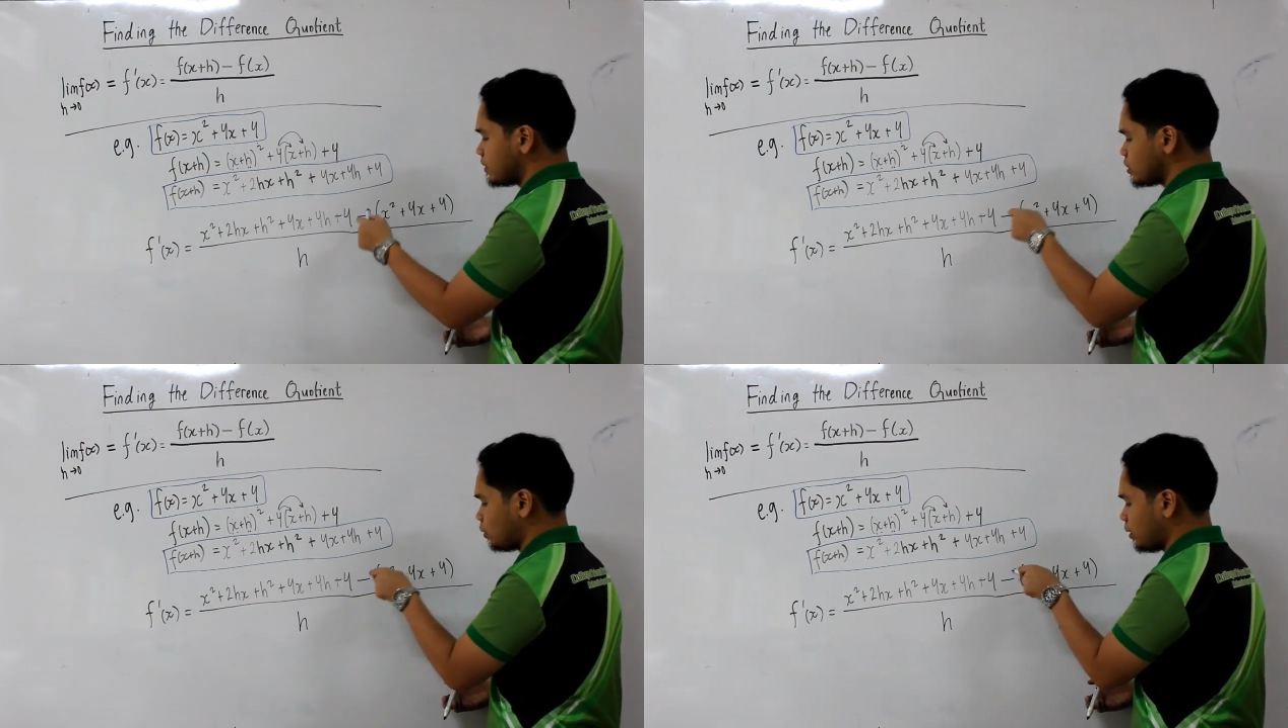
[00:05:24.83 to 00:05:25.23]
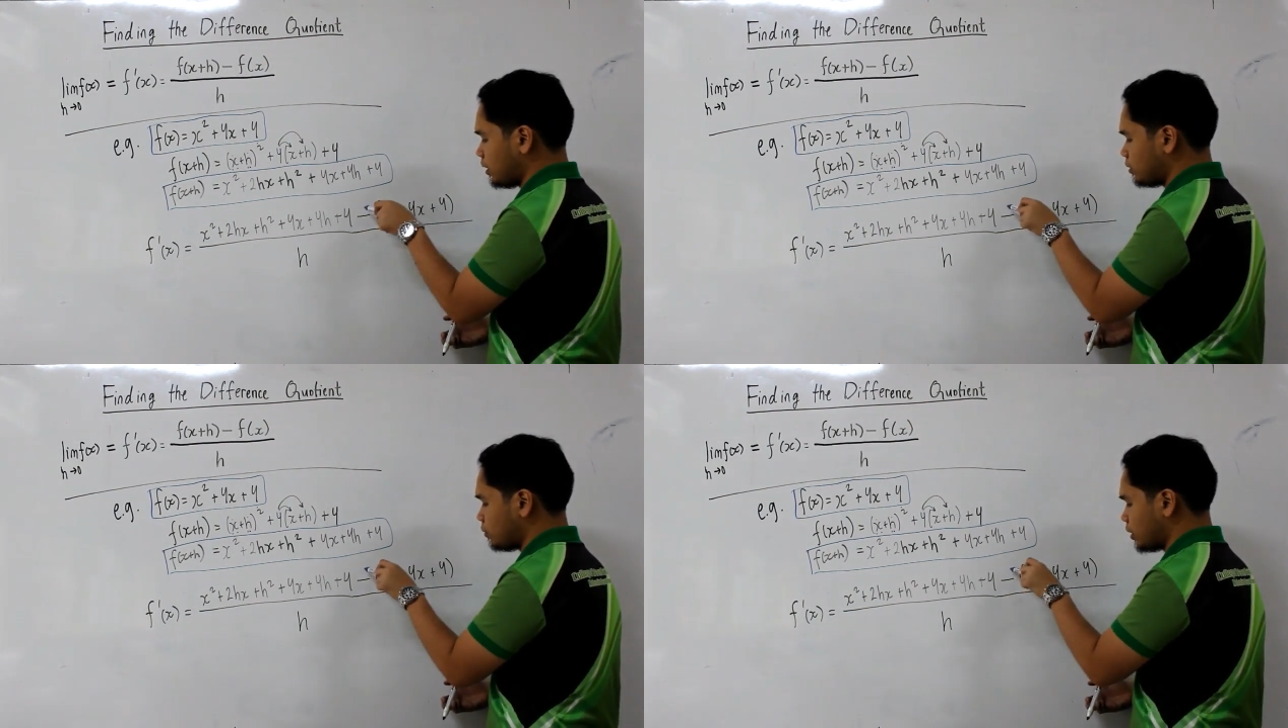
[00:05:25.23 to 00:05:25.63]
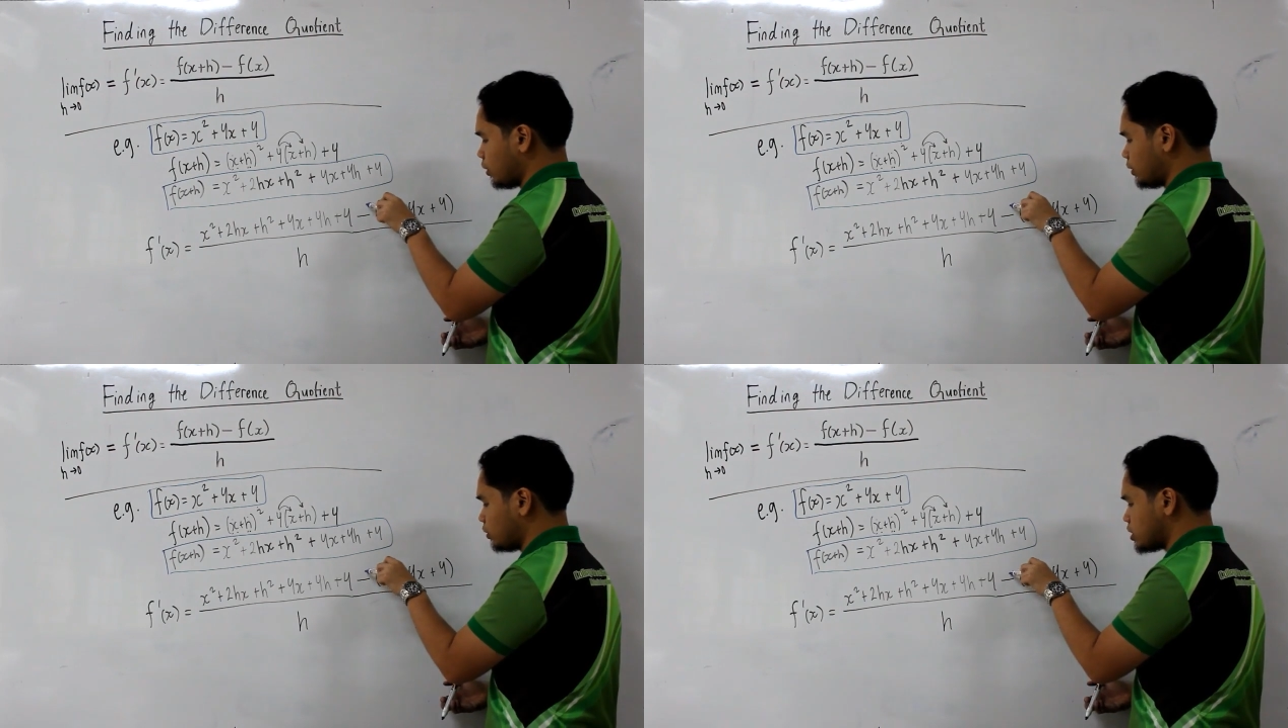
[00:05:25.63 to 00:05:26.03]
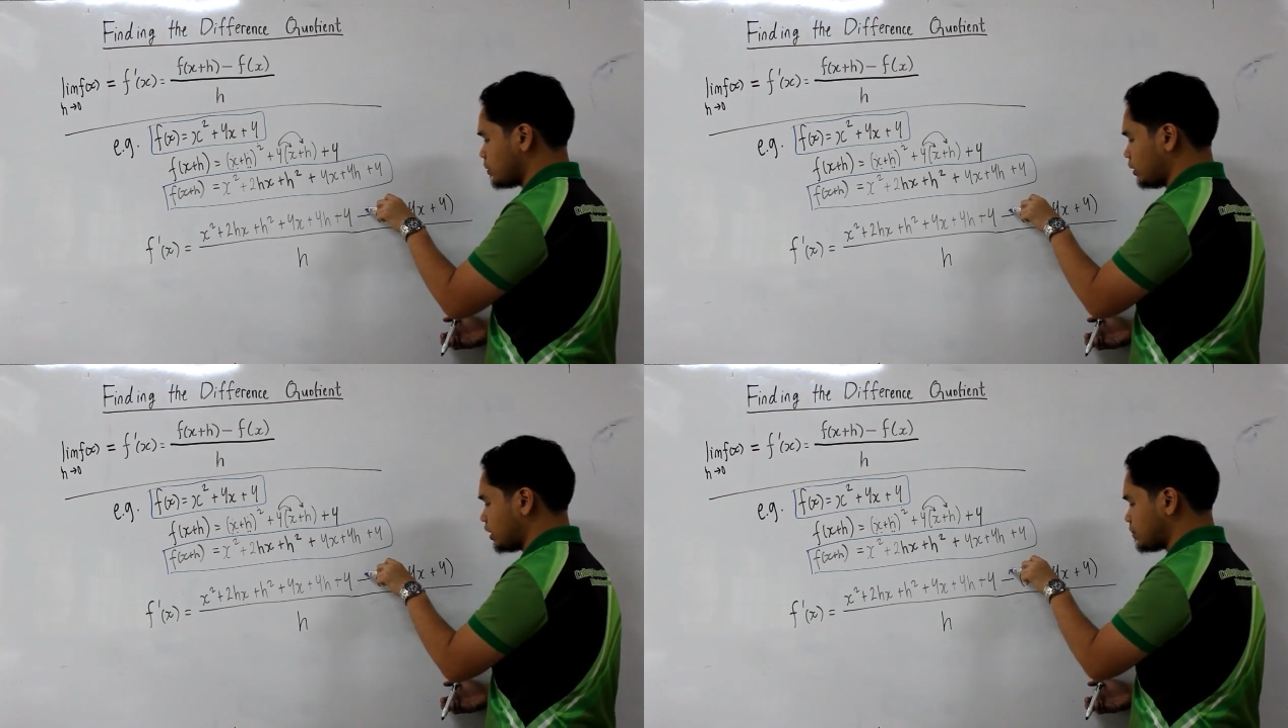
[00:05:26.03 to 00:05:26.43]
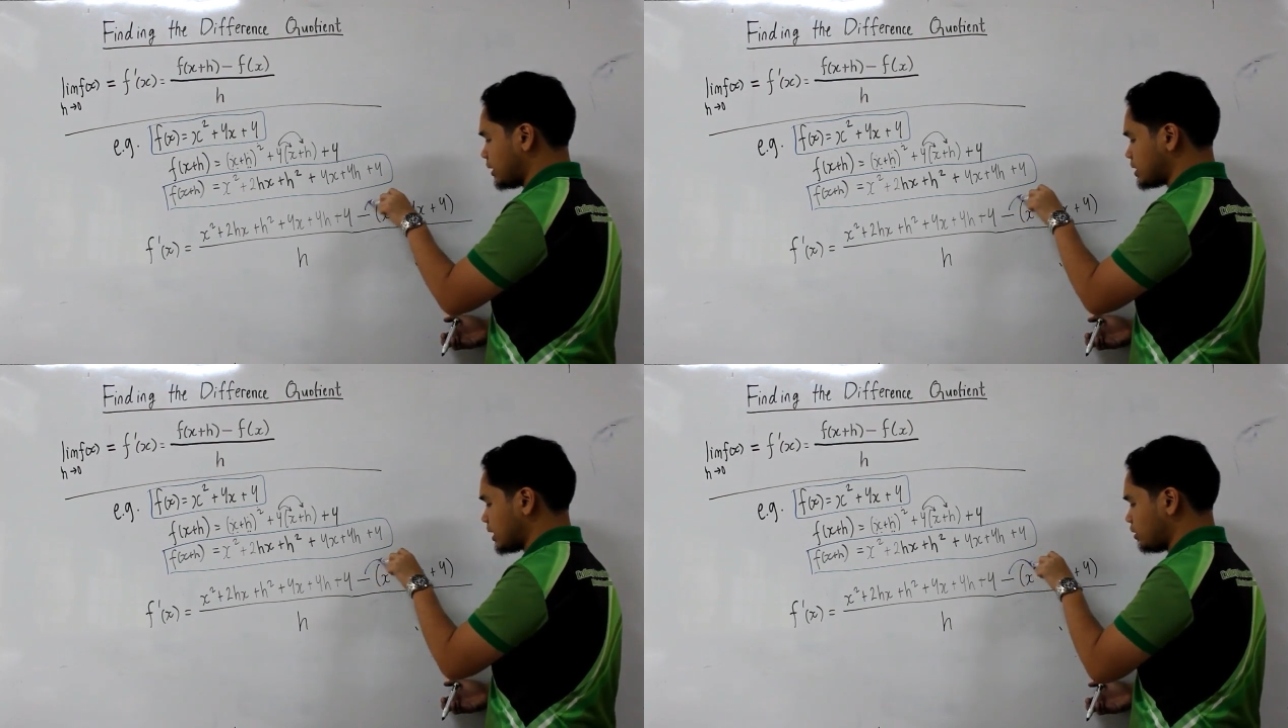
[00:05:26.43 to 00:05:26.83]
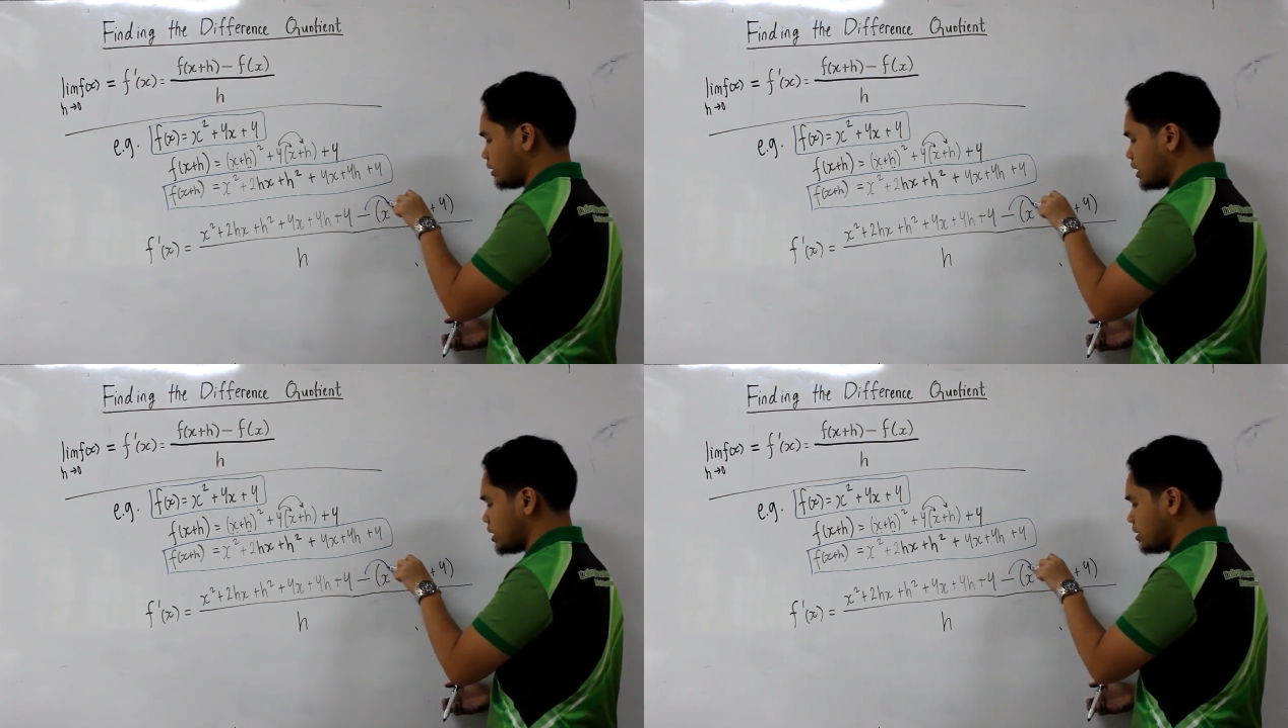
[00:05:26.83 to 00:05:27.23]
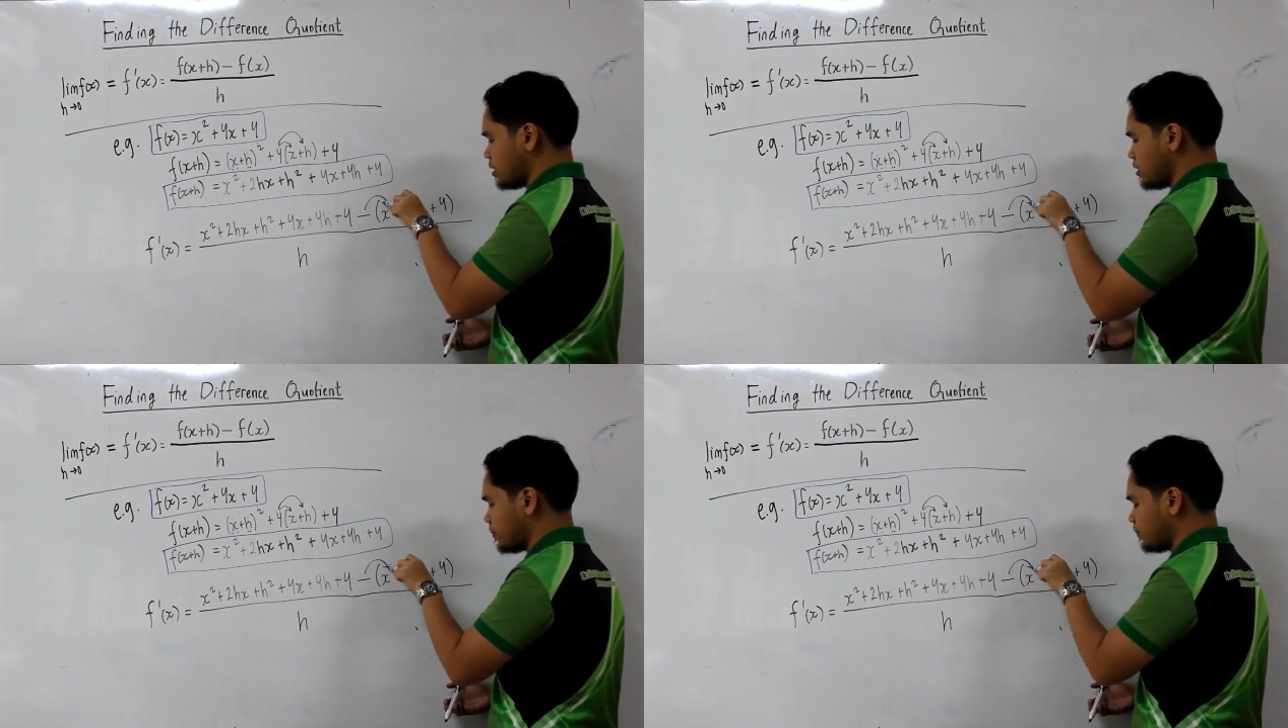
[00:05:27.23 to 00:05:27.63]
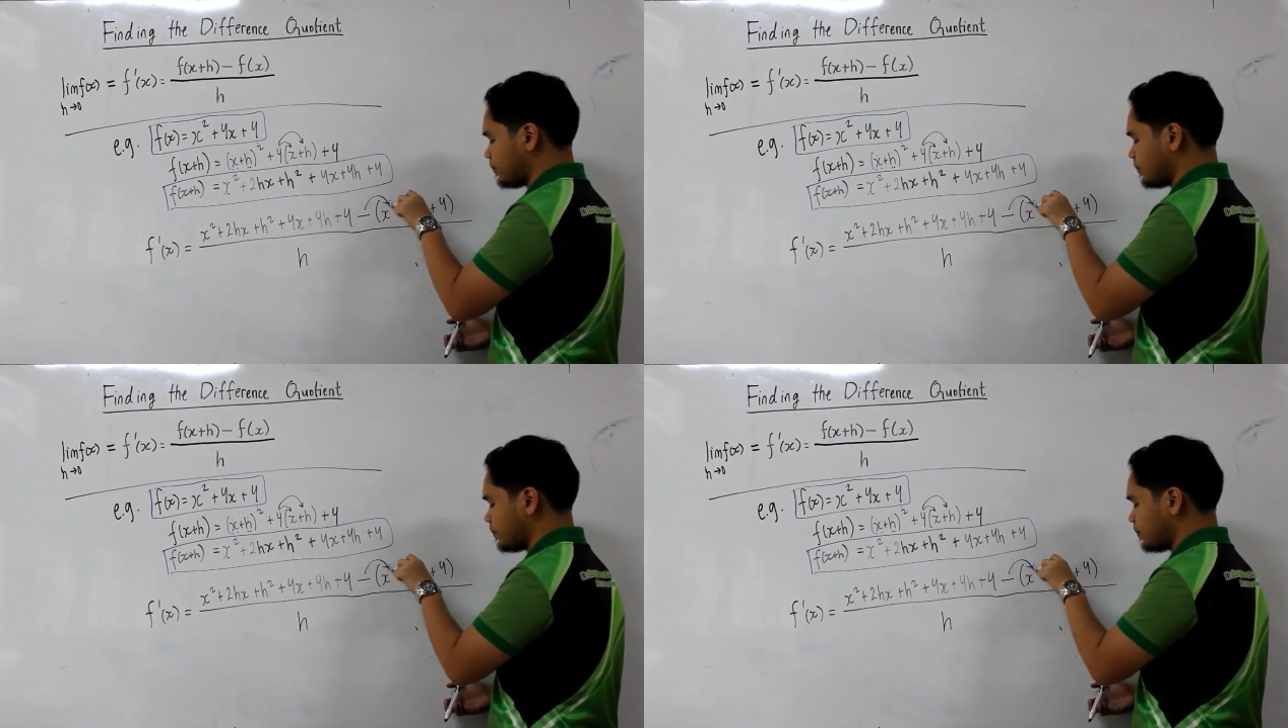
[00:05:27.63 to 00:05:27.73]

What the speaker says: So we're going to distribute this minus sign here,